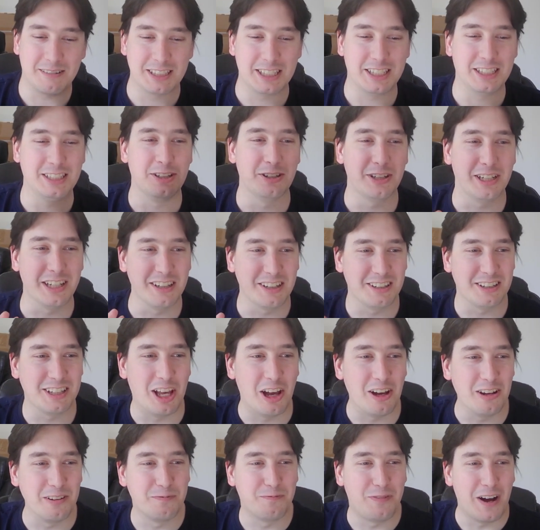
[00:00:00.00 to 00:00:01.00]
You
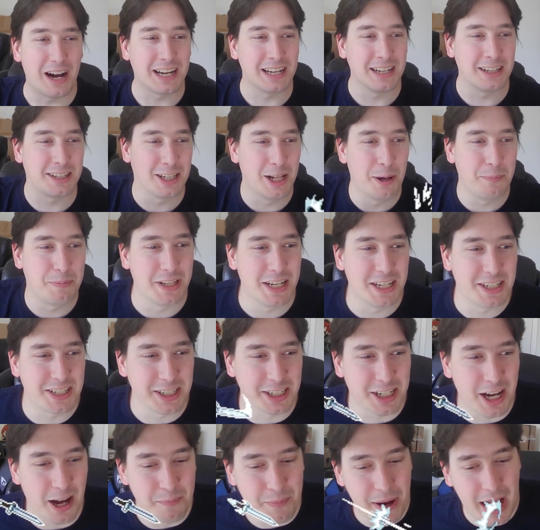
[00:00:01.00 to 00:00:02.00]
can fucking clip this
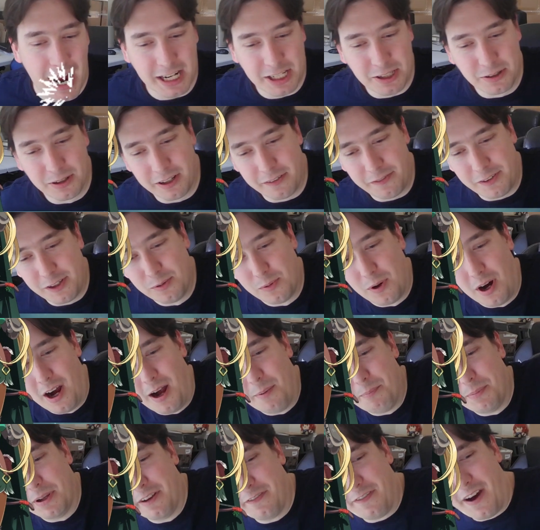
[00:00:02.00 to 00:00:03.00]
and come back to it if you
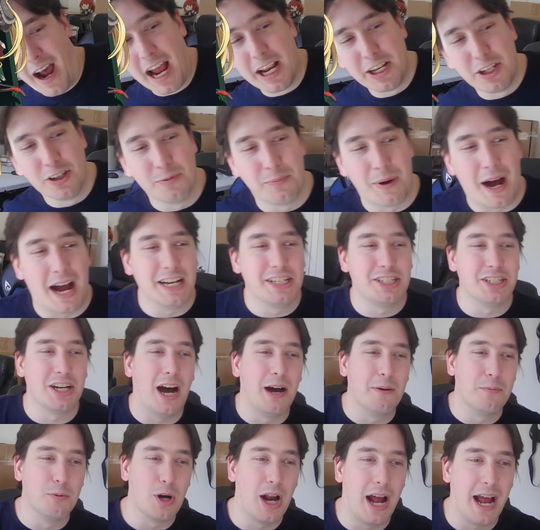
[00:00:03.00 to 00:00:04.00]
want, but if I do my
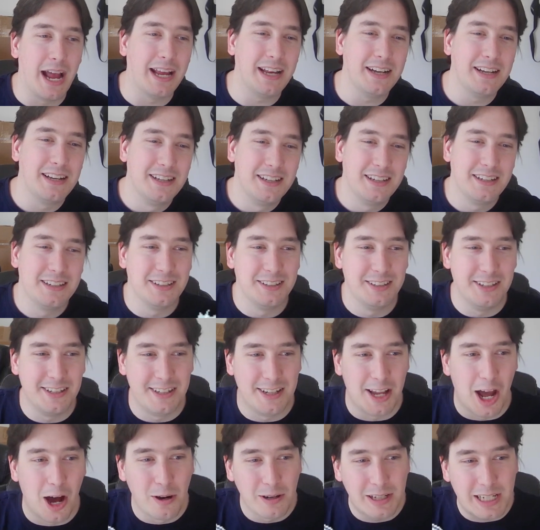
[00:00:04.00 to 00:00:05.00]
job right,
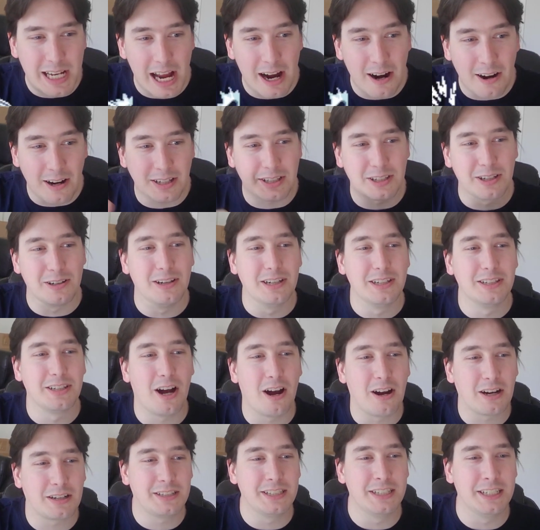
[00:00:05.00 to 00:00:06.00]
no character in
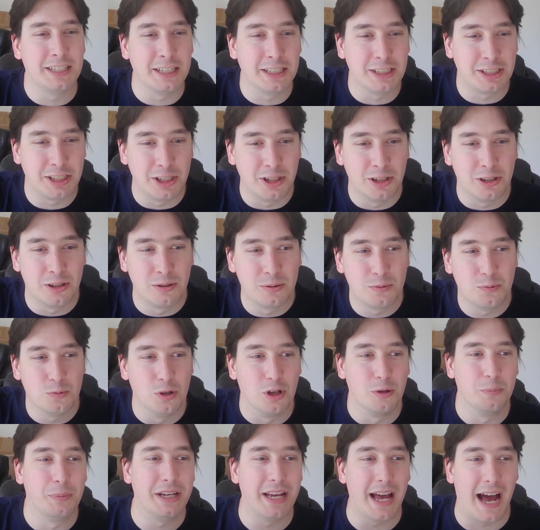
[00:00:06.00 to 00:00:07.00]
Dark DD2
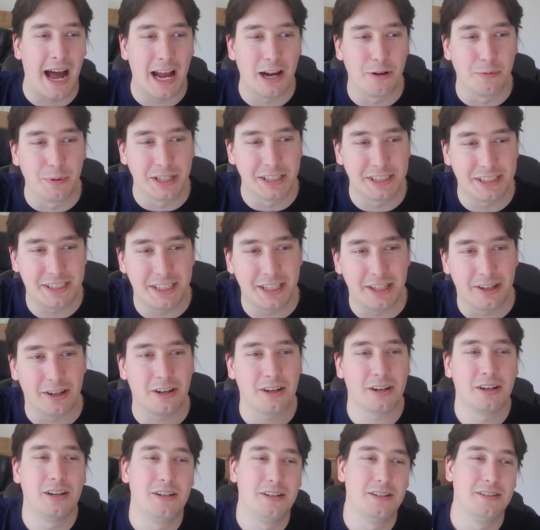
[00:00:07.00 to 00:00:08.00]
will be Iris
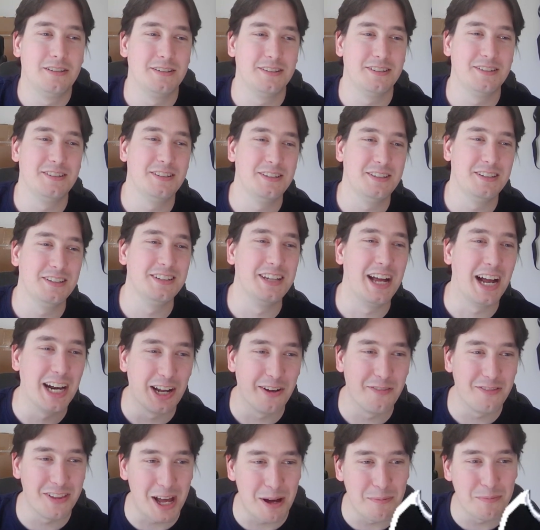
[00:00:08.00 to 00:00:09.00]
tier. None
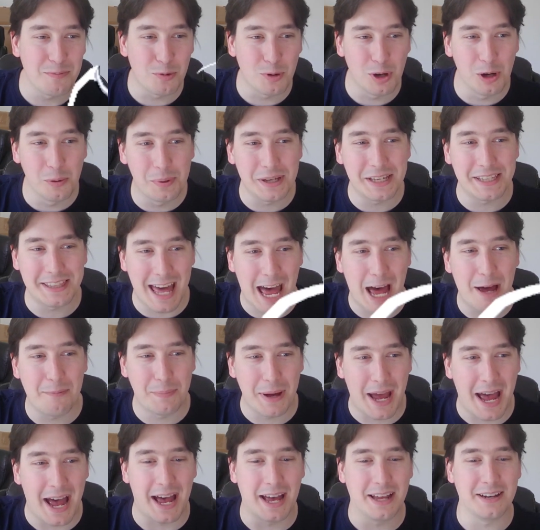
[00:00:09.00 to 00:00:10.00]
of them will be that
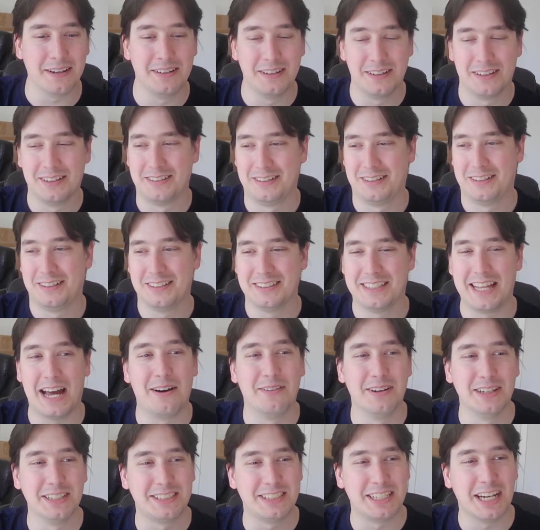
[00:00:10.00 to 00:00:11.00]
bad. That
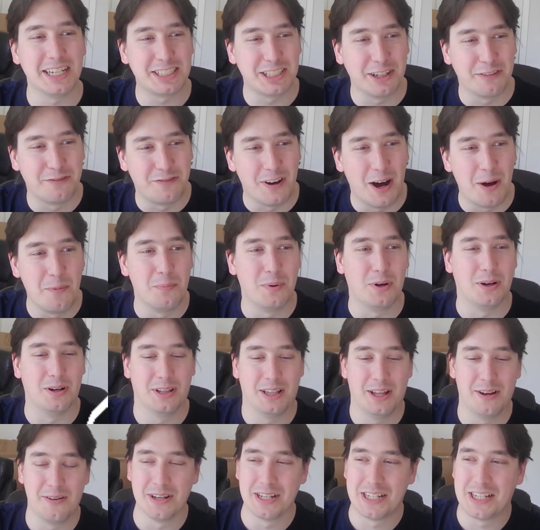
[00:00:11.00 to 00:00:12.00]
was such a fumble.
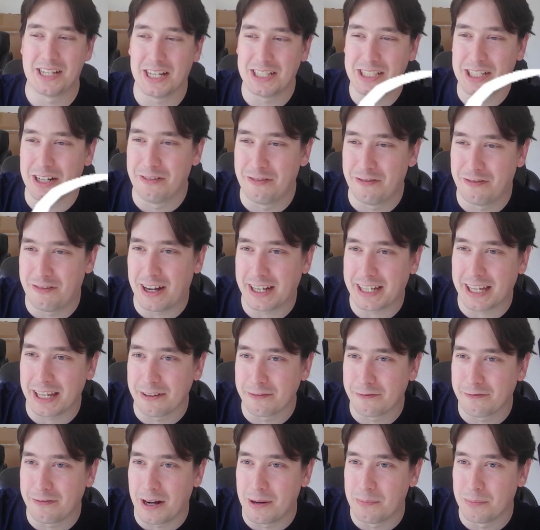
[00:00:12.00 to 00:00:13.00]
That was such a
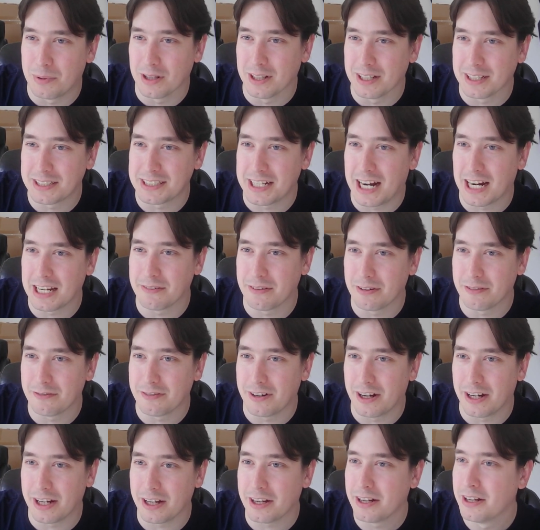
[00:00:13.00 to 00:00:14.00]
fucking fumble. It's not even
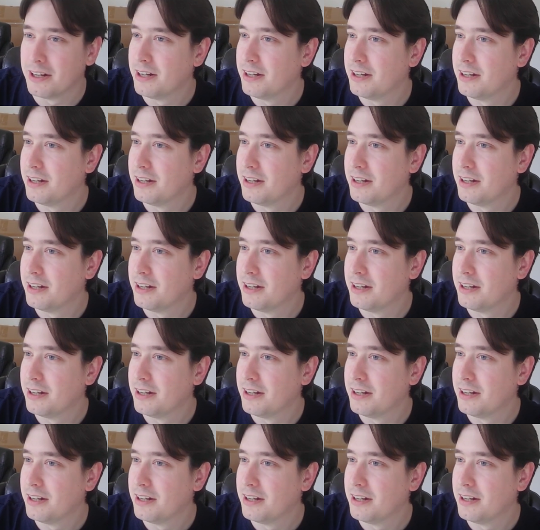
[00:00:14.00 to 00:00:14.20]
funny.